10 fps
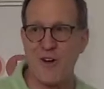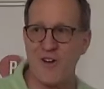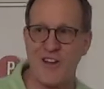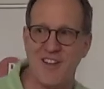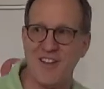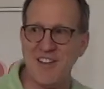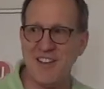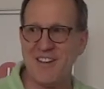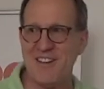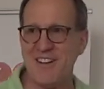
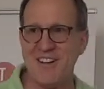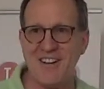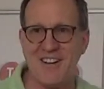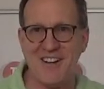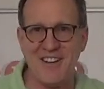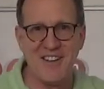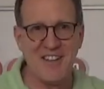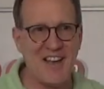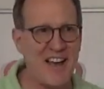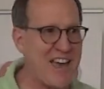
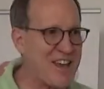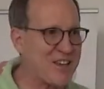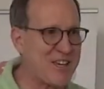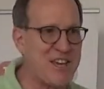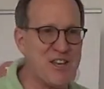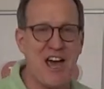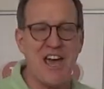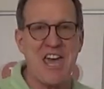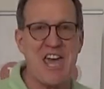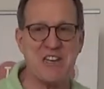I had a kid and I
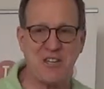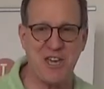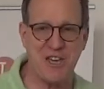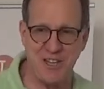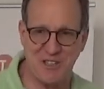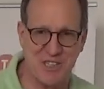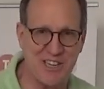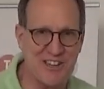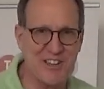hate kids,